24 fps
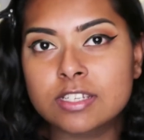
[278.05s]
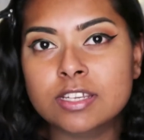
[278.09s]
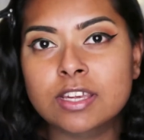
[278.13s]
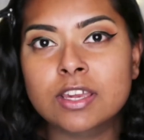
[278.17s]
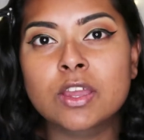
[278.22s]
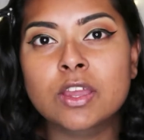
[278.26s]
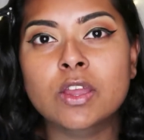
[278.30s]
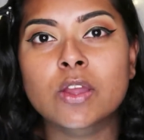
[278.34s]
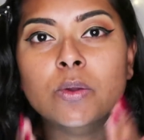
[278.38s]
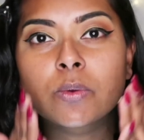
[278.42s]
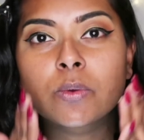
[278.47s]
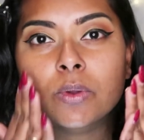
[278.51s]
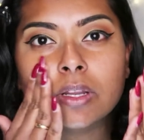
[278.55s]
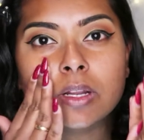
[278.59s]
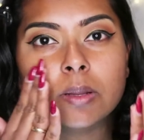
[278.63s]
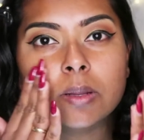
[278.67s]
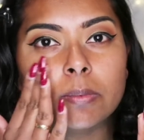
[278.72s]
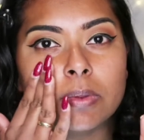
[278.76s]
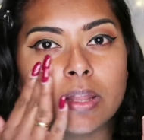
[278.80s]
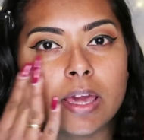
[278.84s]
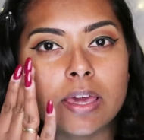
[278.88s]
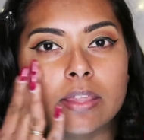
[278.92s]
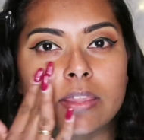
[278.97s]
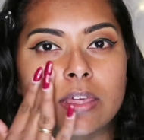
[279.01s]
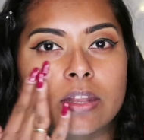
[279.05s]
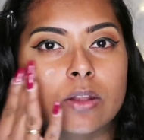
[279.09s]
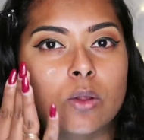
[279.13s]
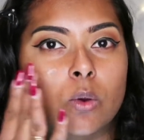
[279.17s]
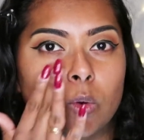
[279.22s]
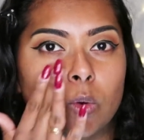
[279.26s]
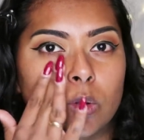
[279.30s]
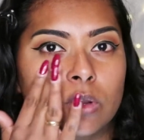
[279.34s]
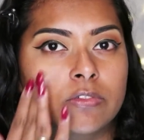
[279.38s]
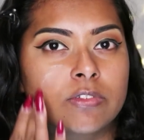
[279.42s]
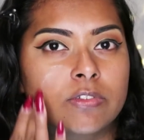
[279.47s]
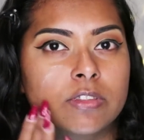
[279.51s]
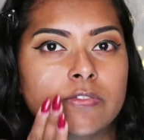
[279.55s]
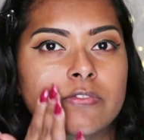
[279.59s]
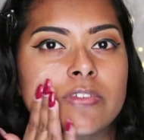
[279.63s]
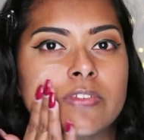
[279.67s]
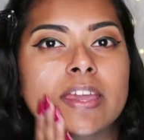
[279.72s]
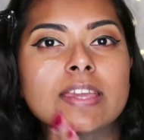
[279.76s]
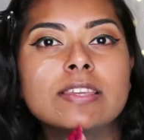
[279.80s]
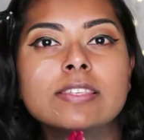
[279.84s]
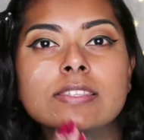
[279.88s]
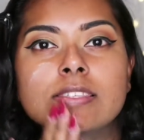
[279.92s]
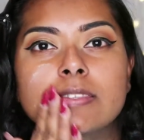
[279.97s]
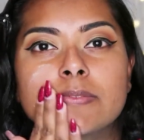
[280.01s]
I'm going to apply that all over the
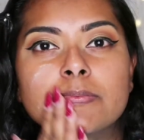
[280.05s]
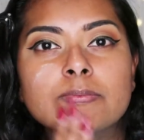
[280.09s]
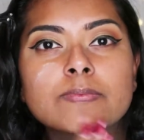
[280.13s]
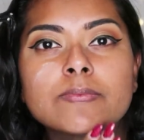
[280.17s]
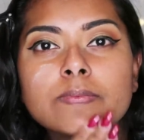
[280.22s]
face.